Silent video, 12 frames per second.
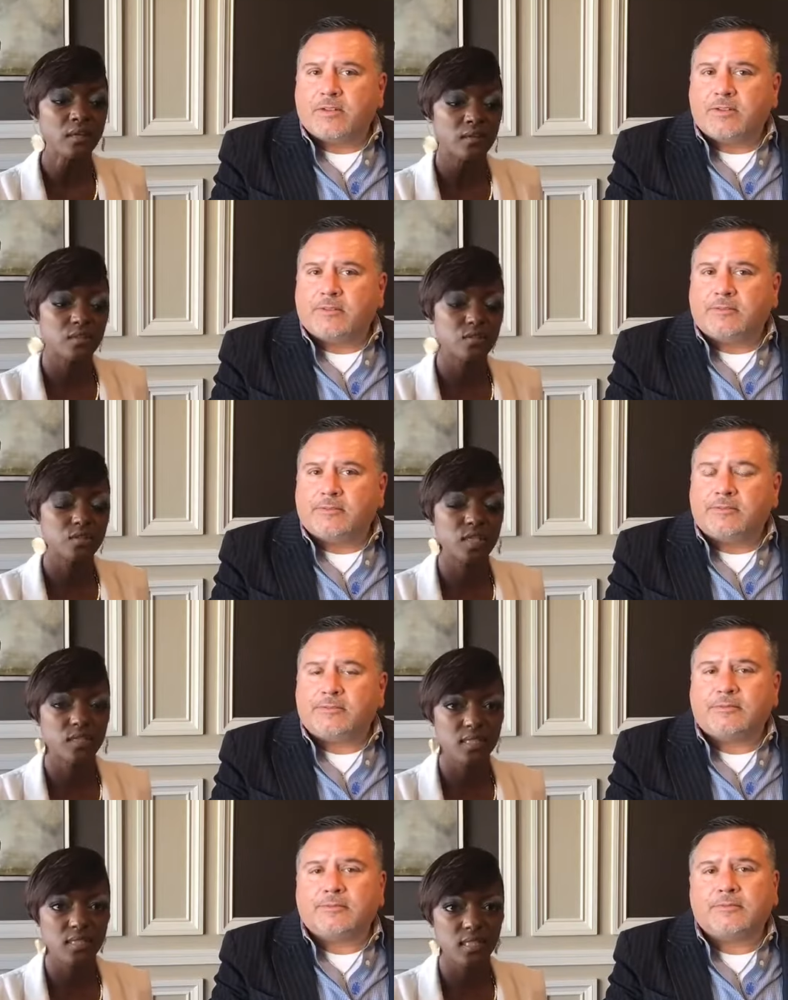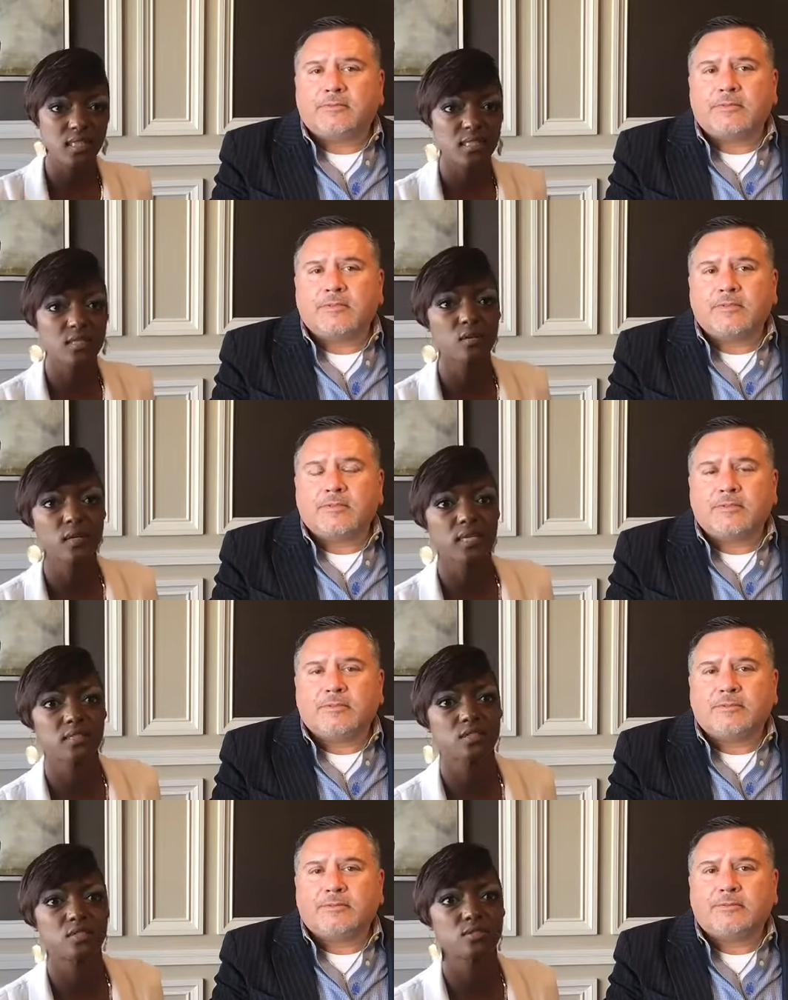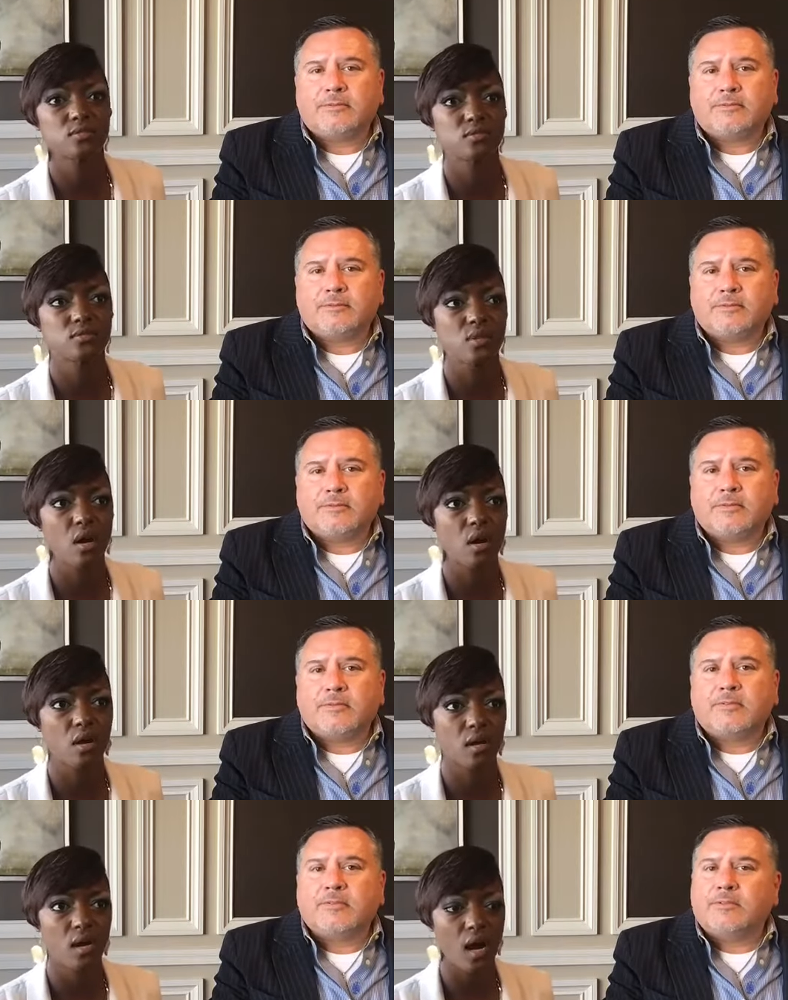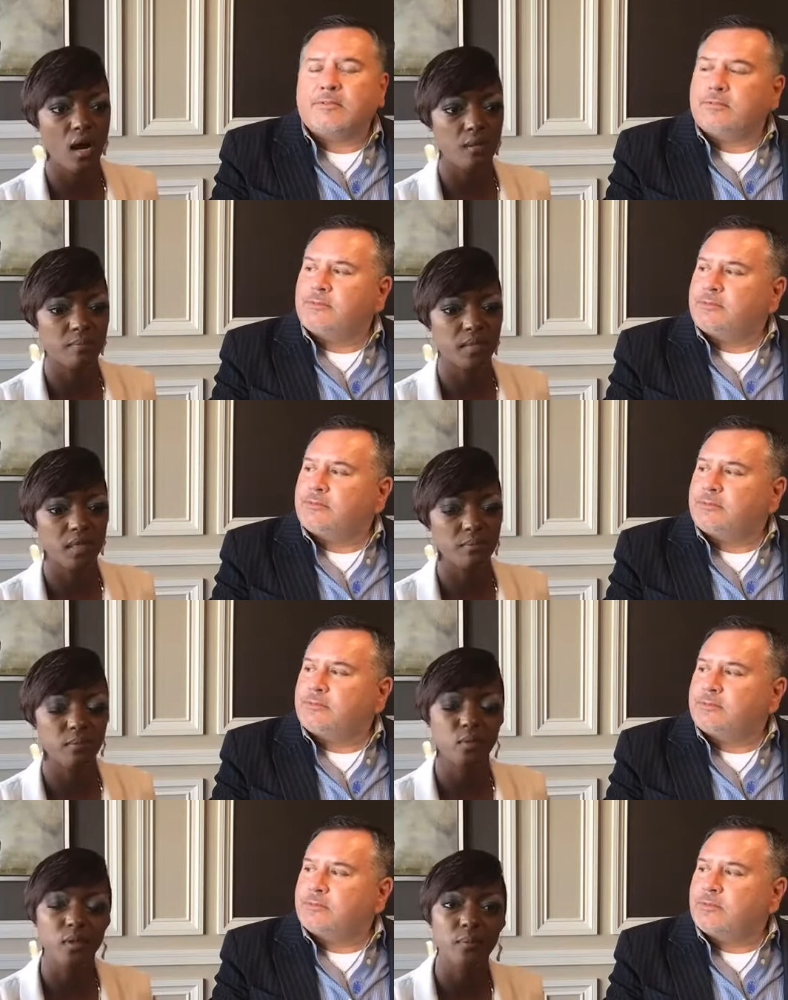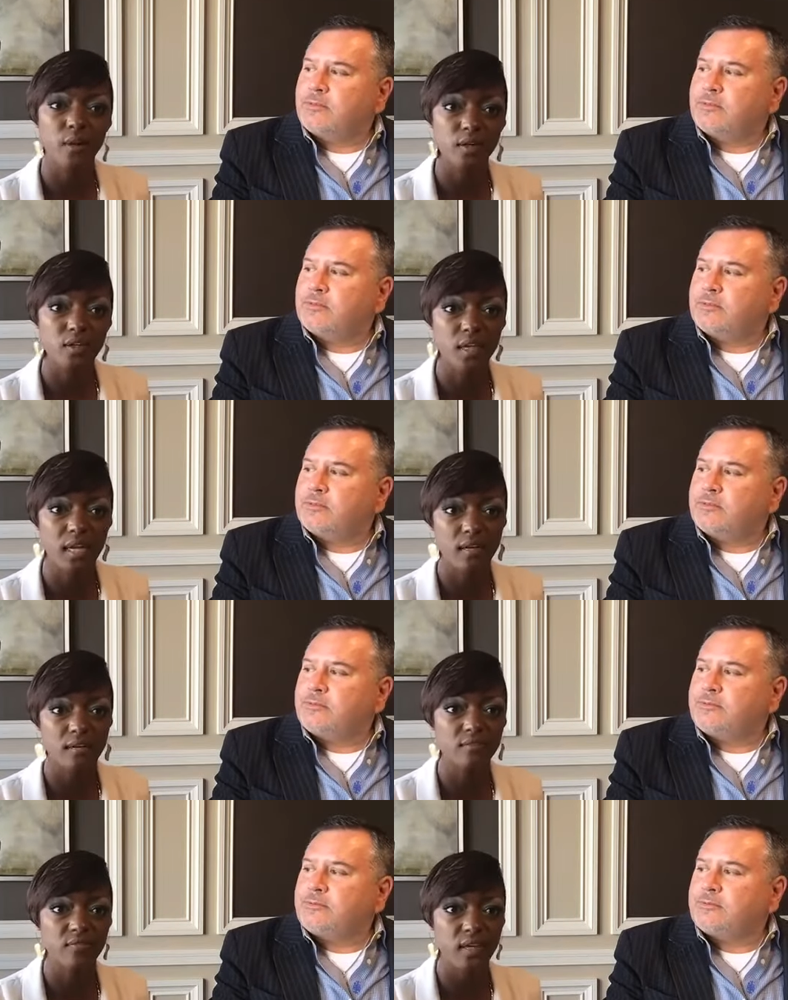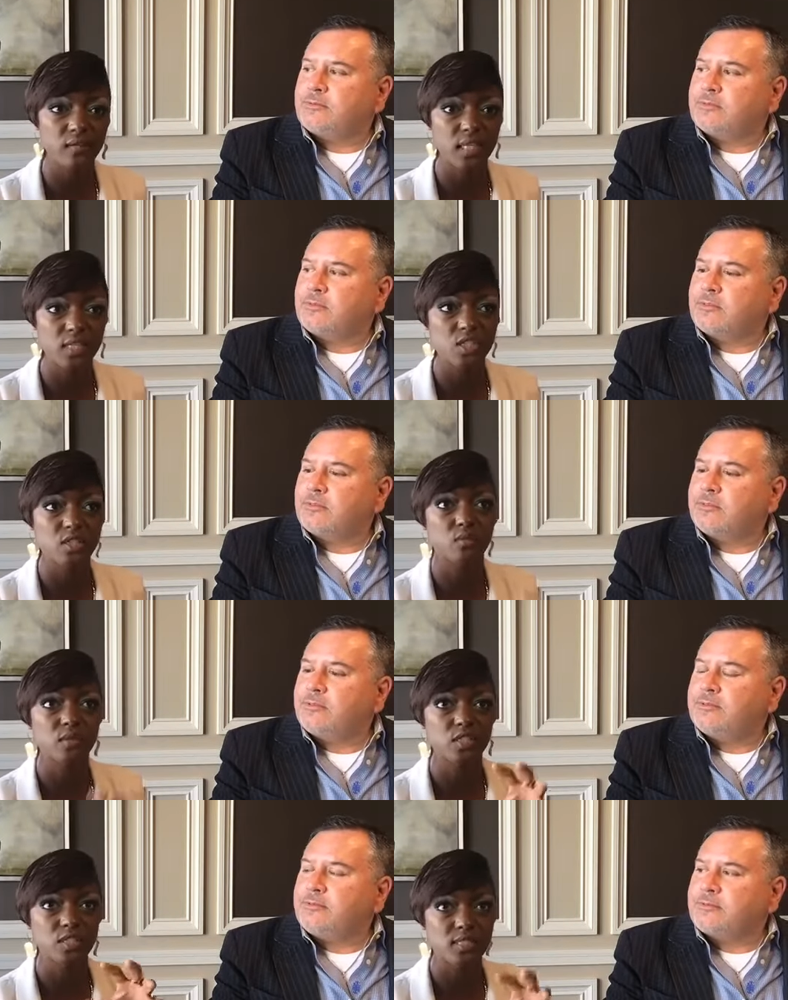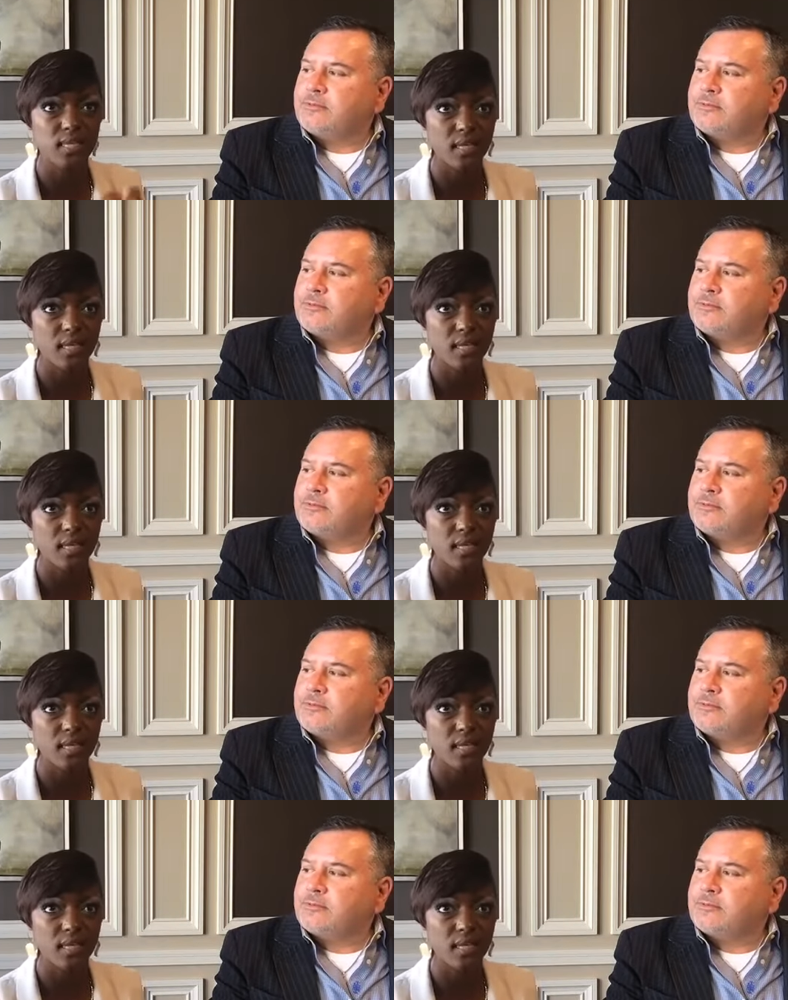Speaker 1: The two charities that they don't get to choose are um, the Employee Partner Care Foundation, which is a